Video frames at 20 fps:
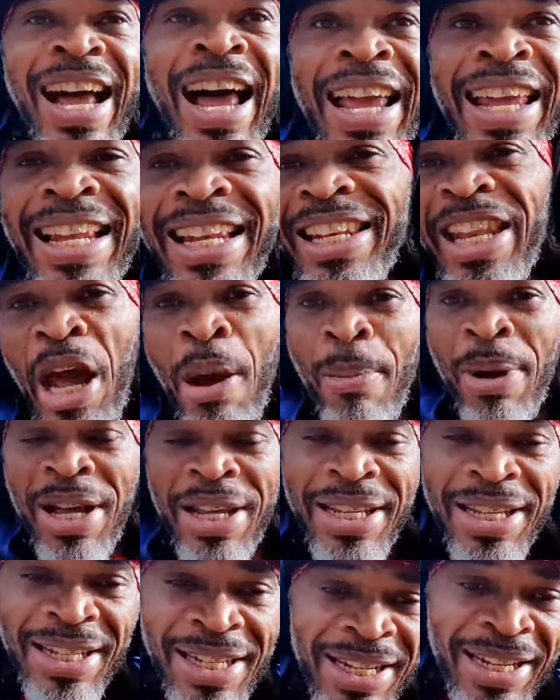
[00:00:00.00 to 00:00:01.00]
style
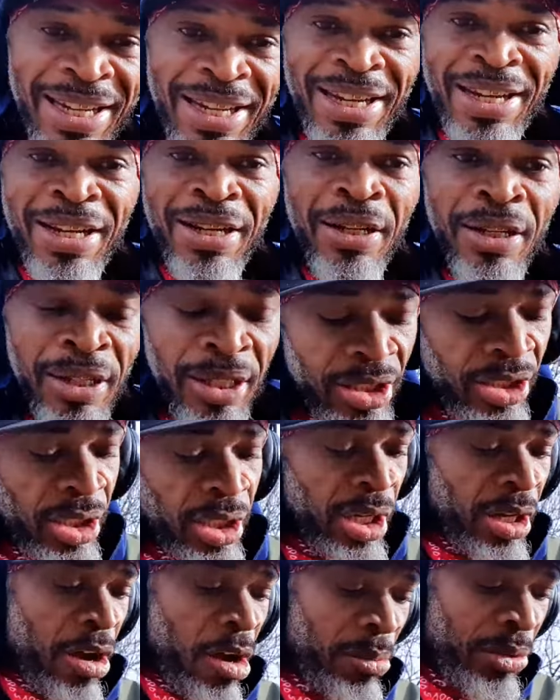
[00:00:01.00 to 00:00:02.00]
them.
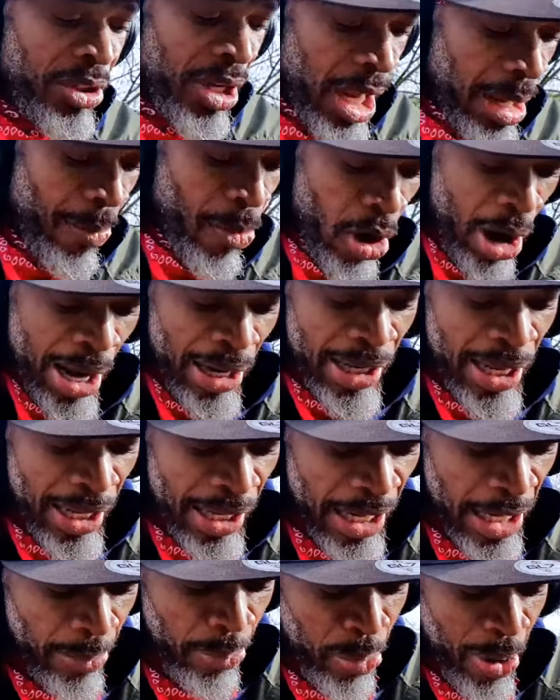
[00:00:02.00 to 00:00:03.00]
So now come talk about
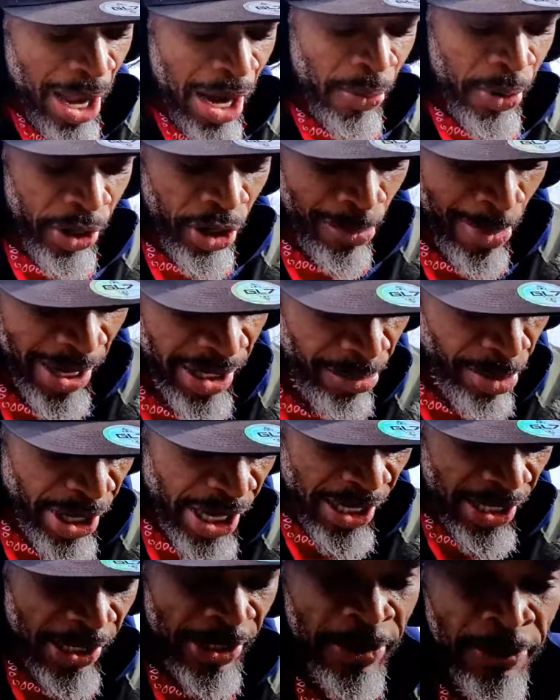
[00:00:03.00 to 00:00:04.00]
alkaline pirate nobody,
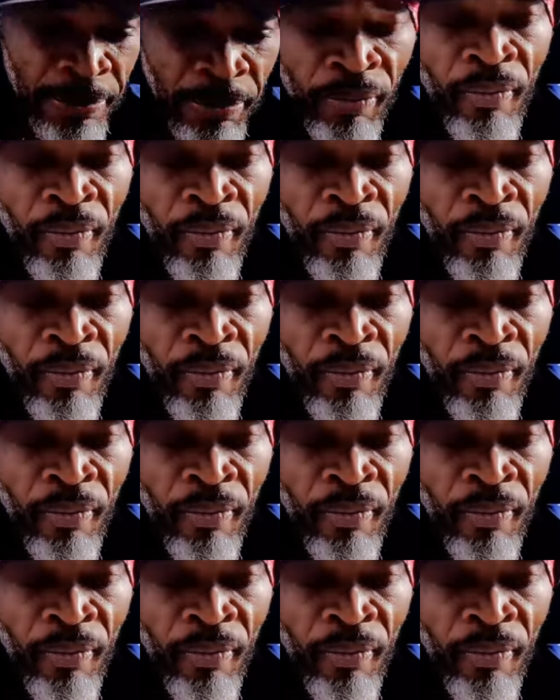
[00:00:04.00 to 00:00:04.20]
brother.